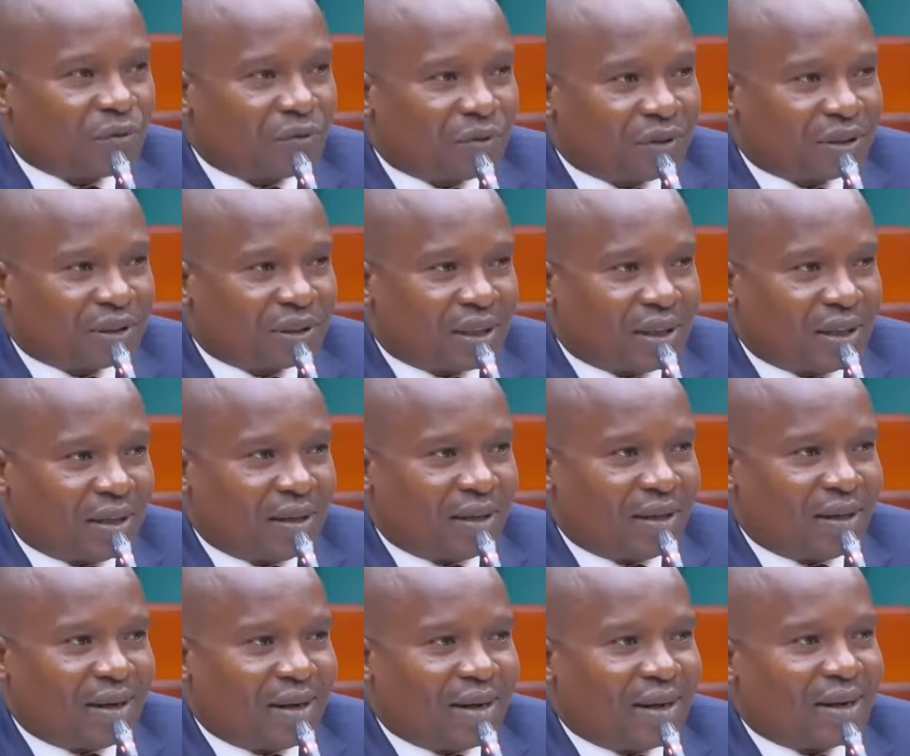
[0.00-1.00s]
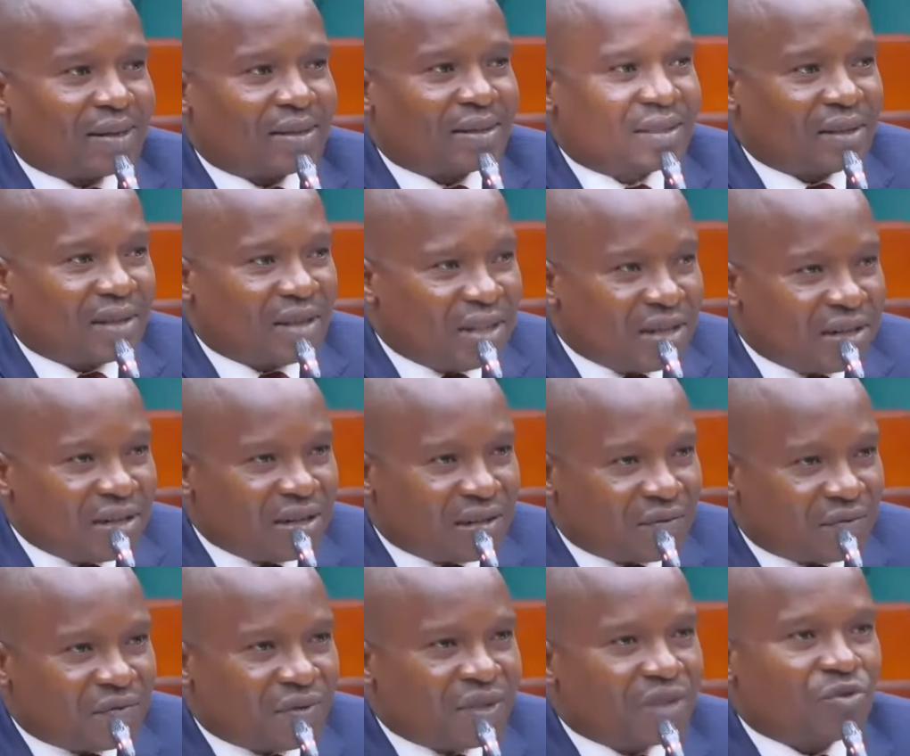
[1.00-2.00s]
officer has
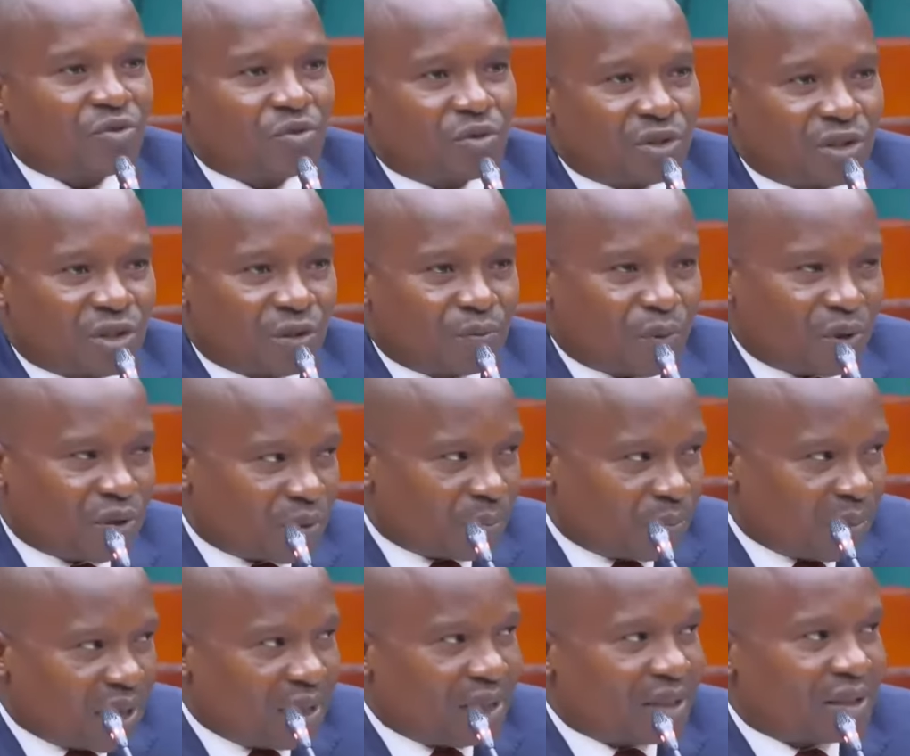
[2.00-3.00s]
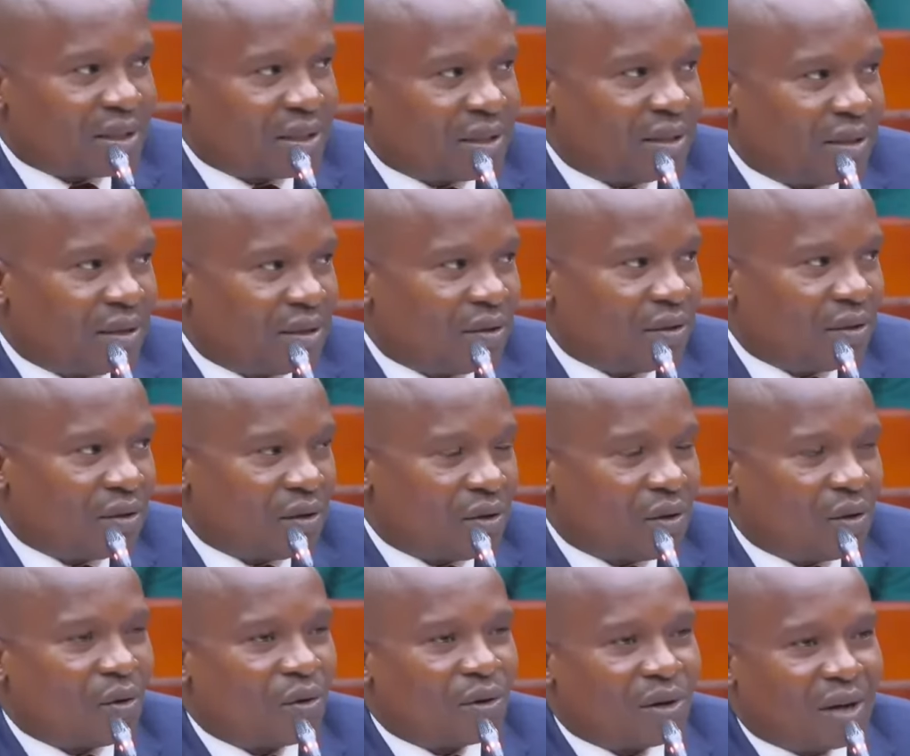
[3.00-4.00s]
individual responsibility
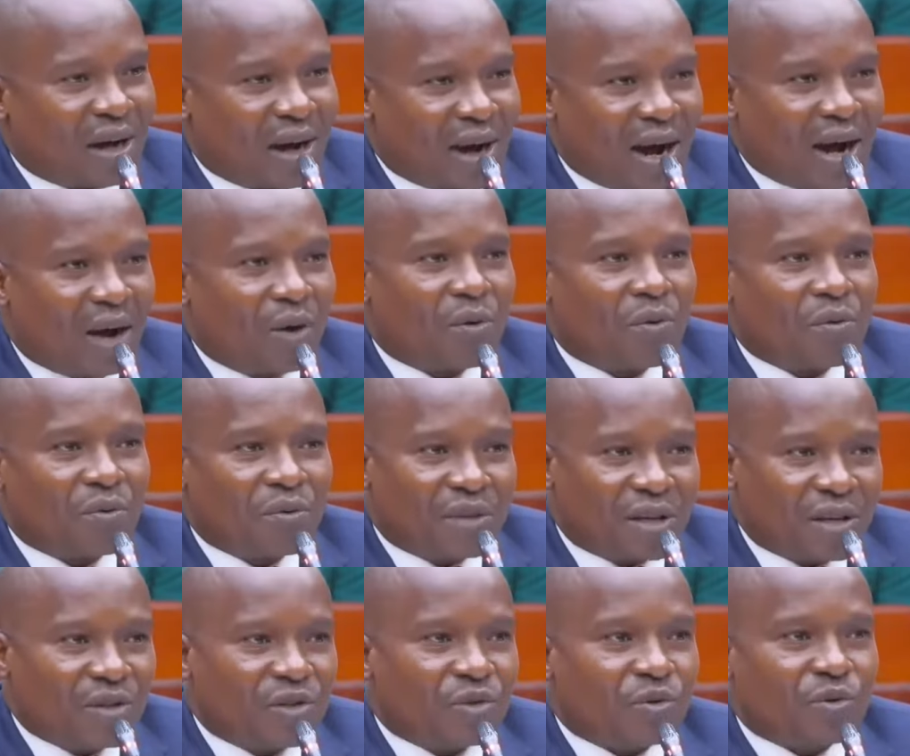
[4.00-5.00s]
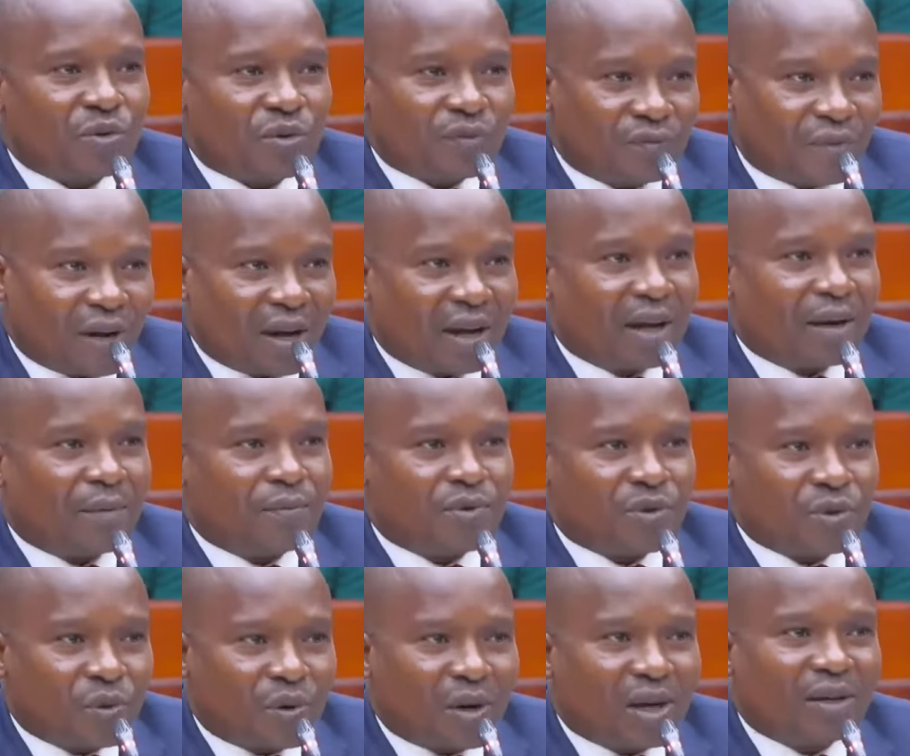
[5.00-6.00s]
on how they use
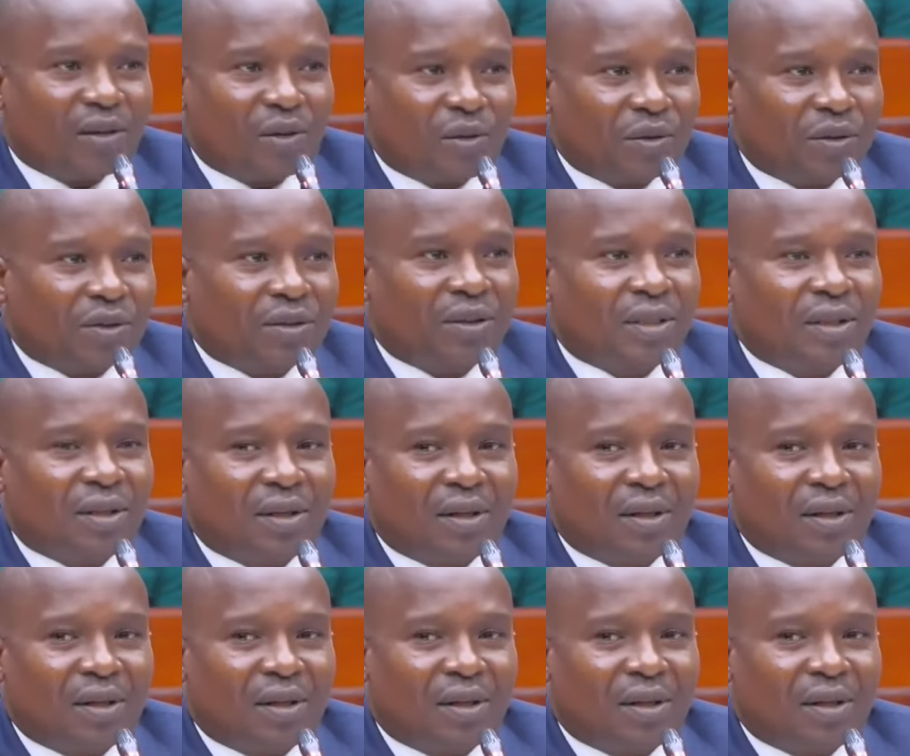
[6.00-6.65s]
firearms. You cannot,